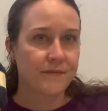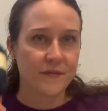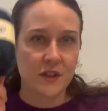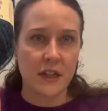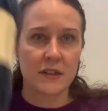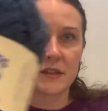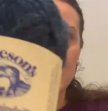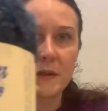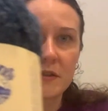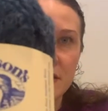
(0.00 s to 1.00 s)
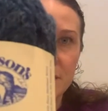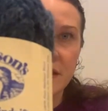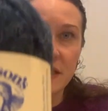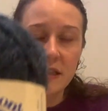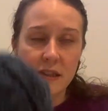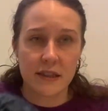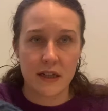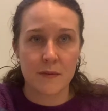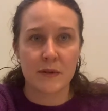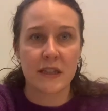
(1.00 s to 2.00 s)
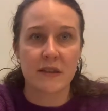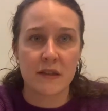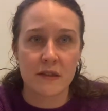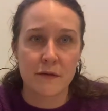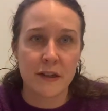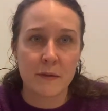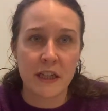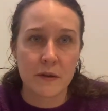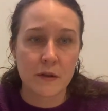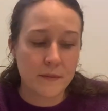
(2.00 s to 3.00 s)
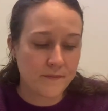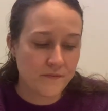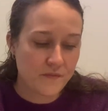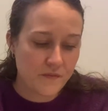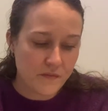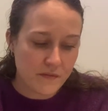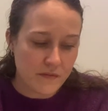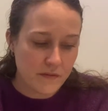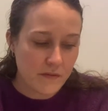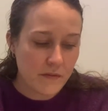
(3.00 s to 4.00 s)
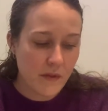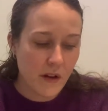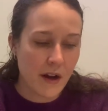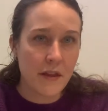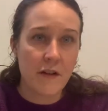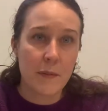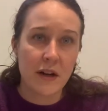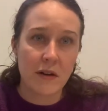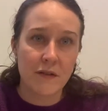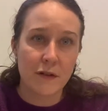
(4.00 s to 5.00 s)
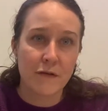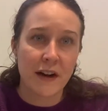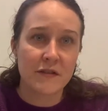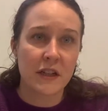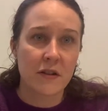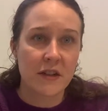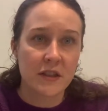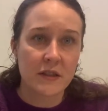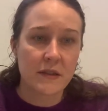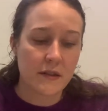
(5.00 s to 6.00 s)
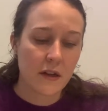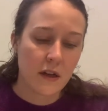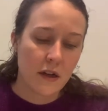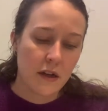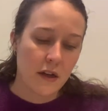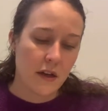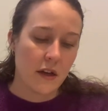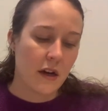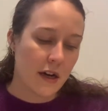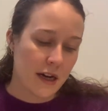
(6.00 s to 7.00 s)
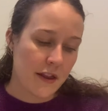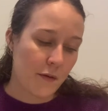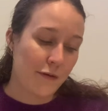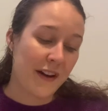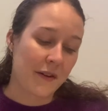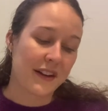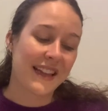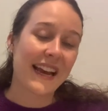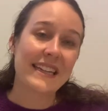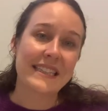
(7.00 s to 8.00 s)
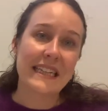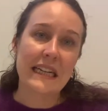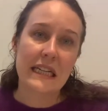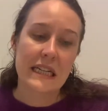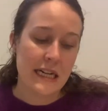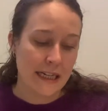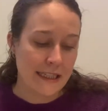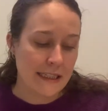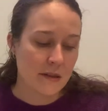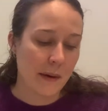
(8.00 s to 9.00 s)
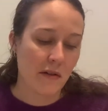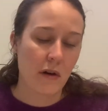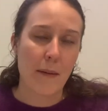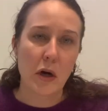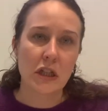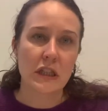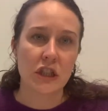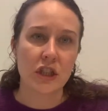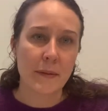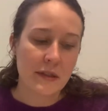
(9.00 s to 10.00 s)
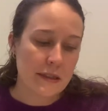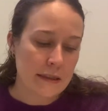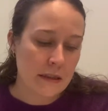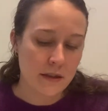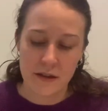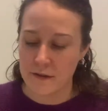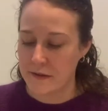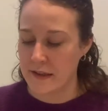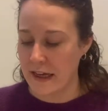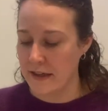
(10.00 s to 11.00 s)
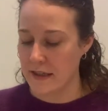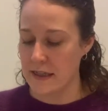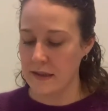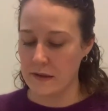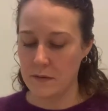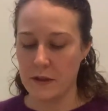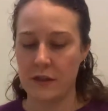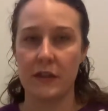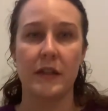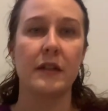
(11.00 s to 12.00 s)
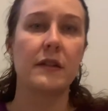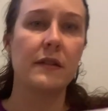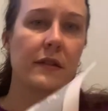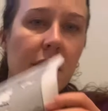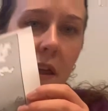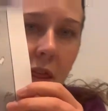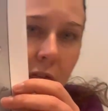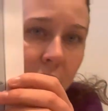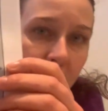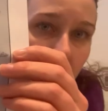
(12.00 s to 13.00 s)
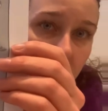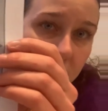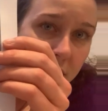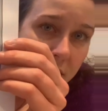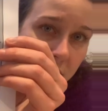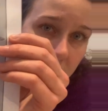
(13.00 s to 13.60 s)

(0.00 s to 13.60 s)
Shetland Spindrift. This company is also family owned. They've been around for five generations. They were founded in the 1890s by Robert Jamieson of Sandness, which is this